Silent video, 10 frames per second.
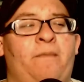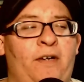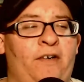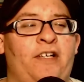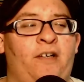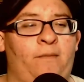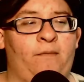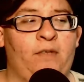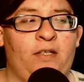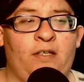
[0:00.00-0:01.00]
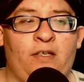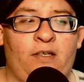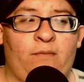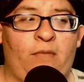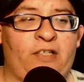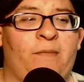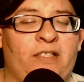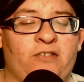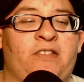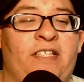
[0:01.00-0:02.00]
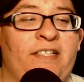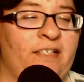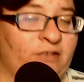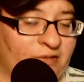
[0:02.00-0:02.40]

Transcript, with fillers: and very um monumental thing that